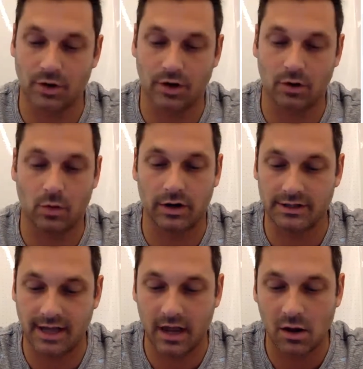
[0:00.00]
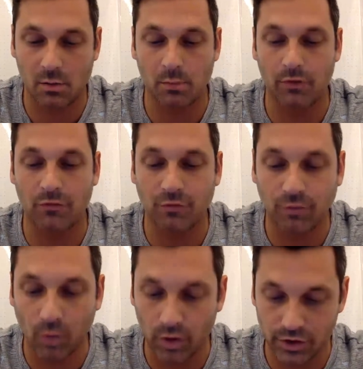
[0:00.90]
you're going to want to take
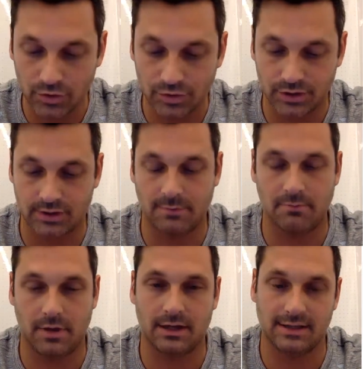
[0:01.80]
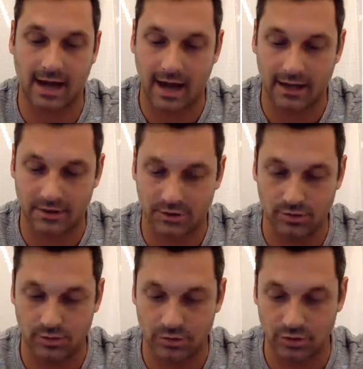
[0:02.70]
before you submit to
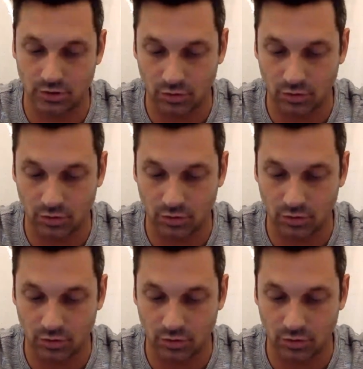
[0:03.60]
iTunes,